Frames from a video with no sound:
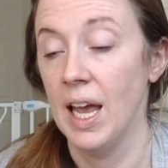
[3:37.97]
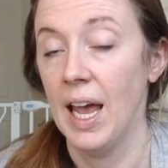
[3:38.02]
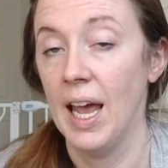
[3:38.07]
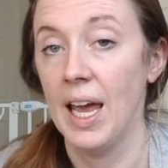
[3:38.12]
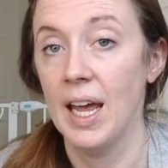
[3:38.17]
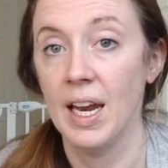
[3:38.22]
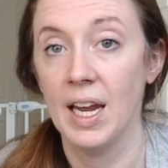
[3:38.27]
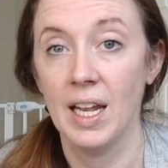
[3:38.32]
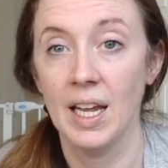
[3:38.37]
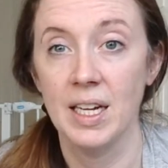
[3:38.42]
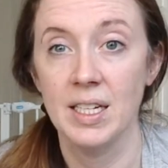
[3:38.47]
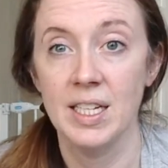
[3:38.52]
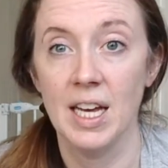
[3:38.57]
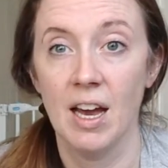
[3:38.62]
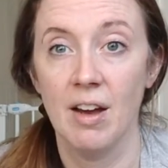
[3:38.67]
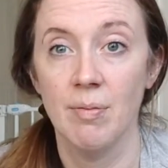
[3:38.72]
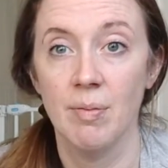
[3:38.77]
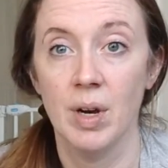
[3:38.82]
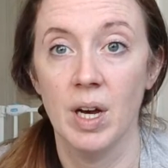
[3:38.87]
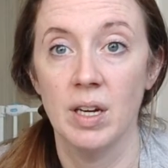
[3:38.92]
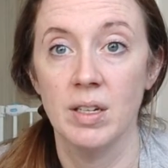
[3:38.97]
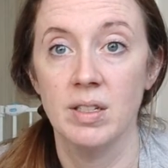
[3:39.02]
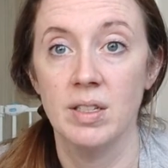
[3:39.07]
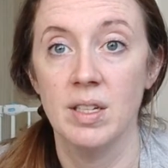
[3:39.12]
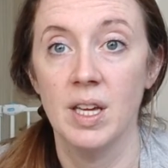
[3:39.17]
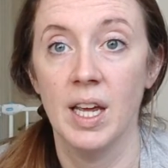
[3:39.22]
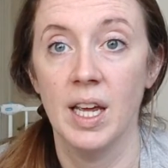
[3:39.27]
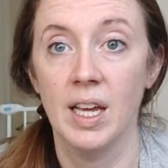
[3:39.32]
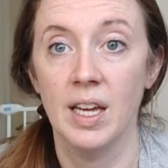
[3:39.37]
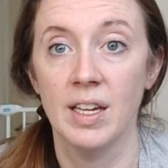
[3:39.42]
And I like to have them on
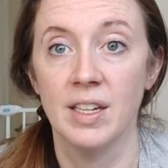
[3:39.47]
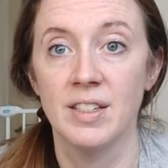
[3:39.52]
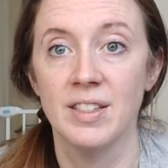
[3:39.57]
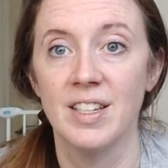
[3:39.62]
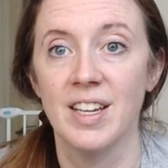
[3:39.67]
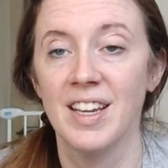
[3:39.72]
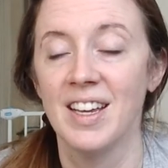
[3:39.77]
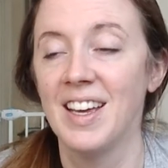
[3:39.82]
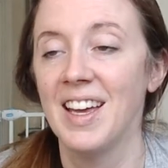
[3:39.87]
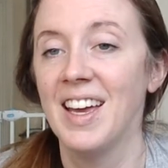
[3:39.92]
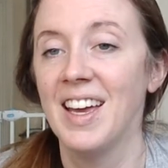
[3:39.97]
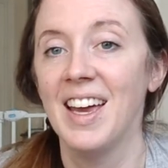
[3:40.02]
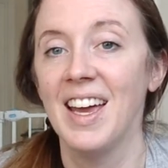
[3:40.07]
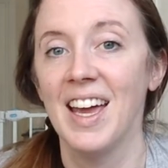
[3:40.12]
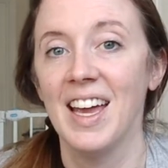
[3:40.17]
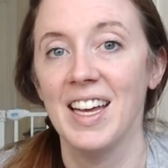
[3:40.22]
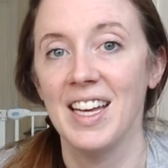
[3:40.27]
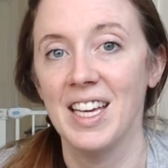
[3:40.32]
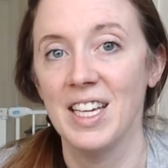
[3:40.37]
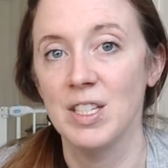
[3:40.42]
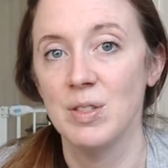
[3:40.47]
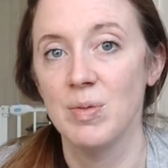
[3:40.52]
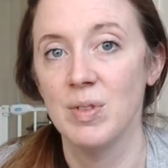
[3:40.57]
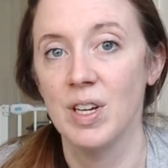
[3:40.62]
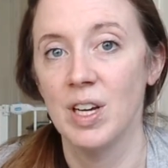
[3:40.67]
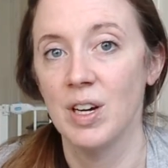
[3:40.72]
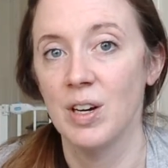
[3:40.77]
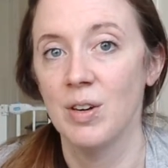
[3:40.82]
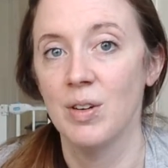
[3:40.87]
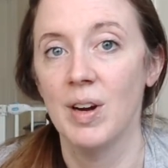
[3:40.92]
hand in case we
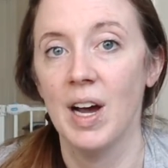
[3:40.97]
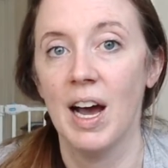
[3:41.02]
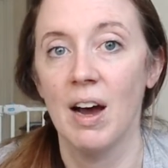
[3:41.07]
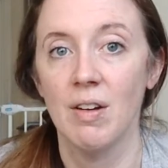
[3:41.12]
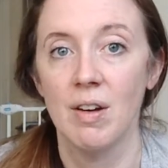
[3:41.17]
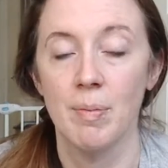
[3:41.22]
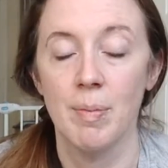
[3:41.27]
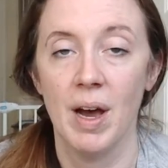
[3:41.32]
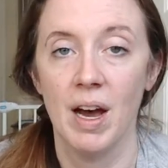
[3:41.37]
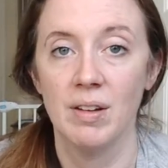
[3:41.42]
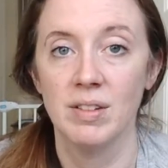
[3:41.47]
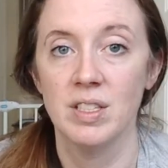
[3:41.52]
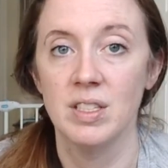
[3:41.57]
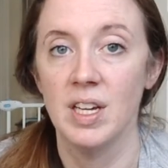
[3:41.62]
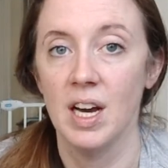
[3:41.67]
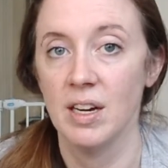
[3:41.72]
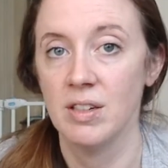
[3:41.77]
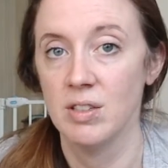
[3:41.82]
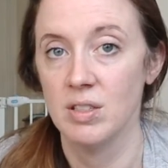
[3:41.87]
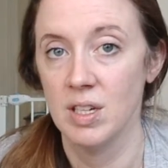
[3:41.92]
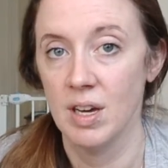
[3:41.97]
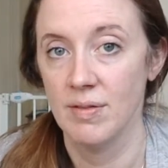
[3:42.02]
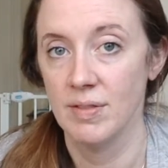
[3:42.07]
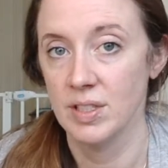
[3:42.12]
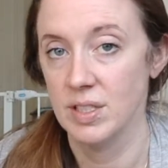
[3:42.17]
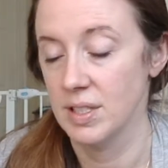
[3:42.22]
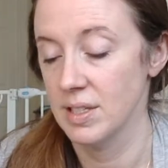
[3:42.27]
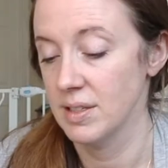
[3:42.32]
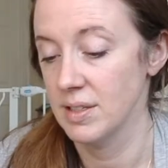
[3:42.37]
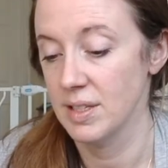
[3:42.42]
go out and about to doctor's
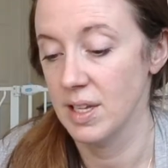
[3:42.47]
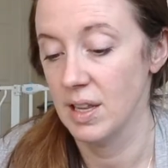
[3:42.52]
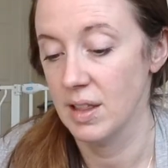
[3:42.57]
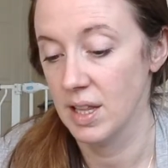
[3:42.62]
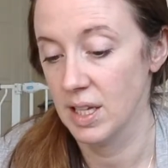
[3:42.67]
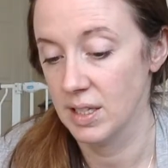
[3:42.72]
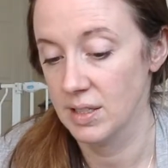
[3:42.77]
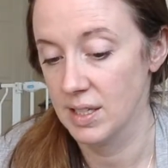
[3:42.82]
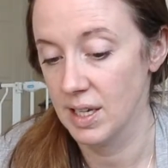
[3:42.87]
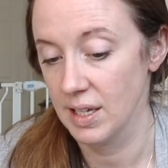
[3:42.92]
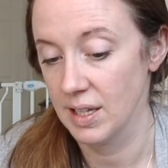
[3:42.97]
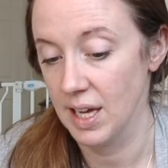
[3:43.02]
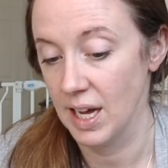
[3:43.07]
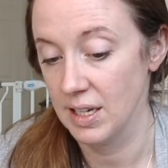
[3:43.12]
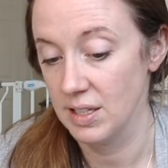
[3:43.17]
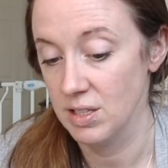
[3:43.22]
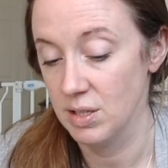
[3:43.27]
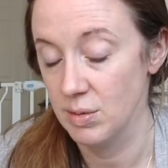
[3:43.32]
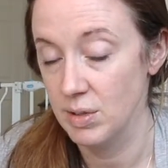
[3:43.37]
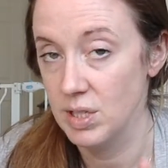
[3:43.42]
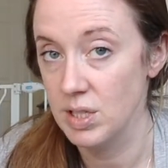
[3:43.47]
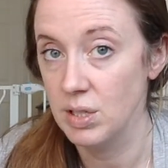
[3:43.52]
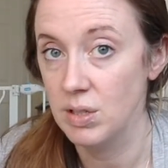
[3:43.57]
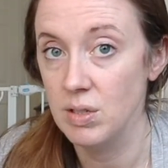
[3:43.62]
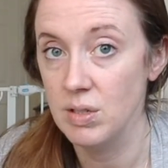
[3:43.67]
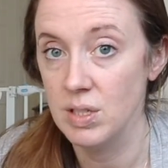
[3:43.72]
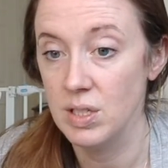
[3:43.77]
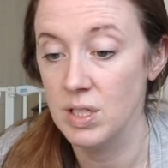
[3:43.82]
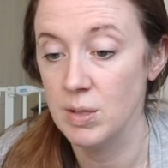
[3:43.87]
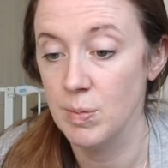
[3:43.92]
offices and things like that. So we still
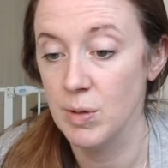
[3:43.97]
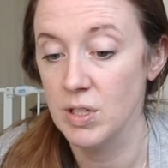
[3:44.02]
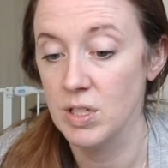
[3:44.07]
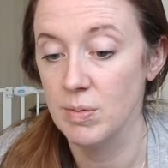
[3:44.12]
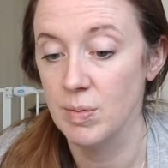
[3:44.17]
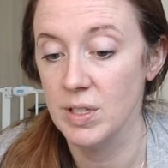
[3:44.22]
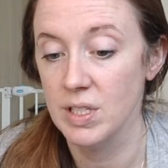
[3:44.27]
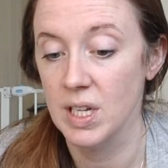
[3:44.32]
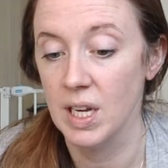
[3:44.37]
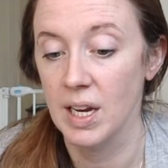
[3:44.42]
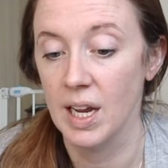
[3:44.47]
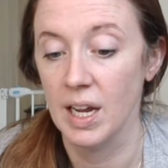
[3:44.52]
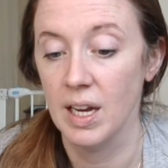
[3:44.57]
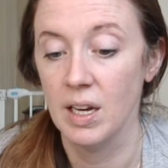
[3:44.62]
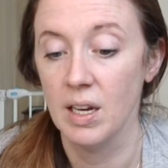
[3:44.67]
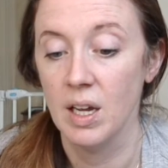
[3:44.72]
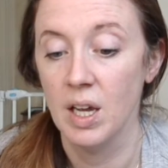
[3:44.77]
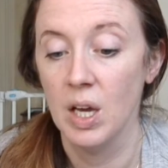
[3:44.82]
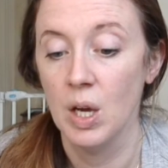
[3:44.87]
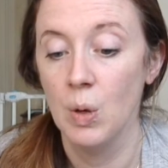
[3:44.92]
use disposables at night.